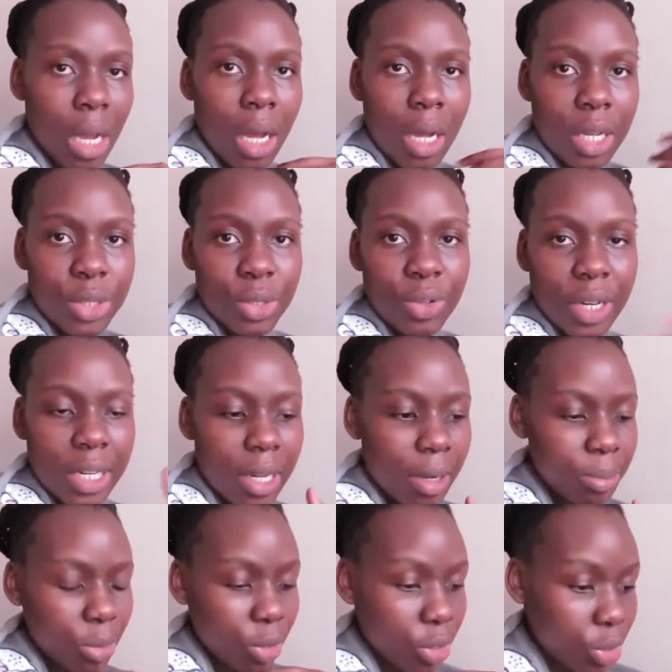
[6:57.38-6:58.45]
uh, so right now
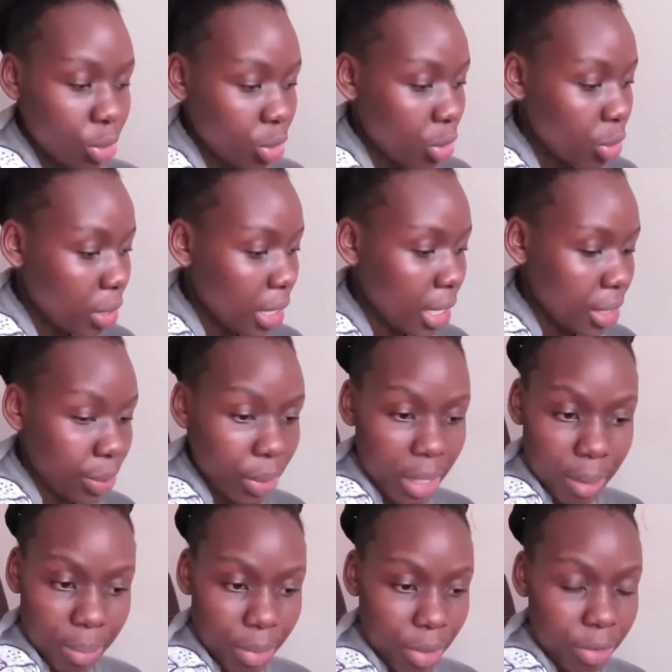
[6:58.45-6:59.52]
i'm going to show you guys
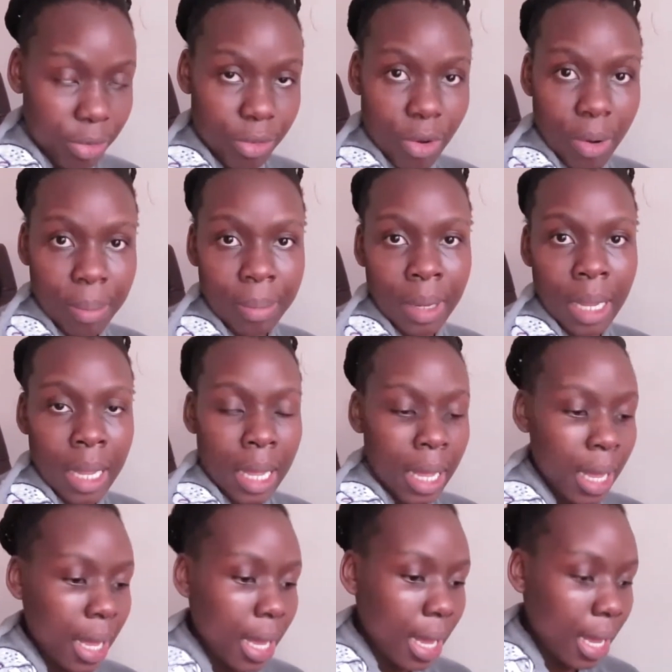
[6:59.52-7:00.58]
what i bought from
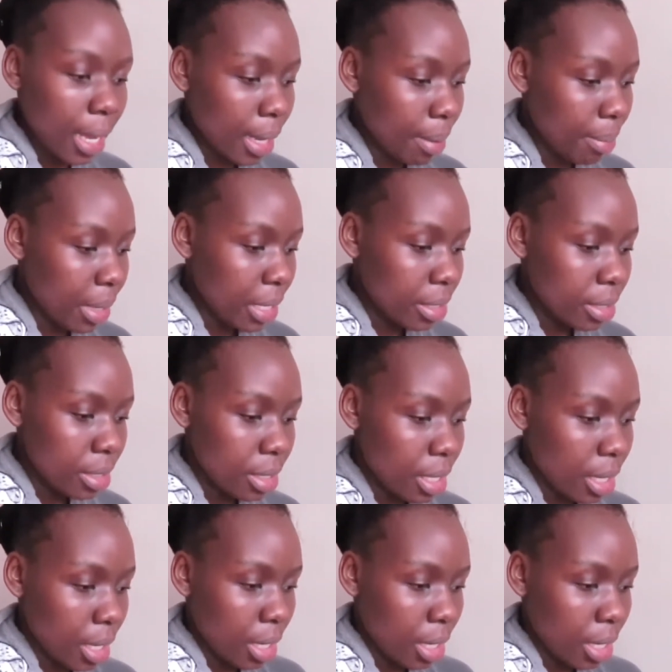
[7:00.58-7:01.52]
Ackermans.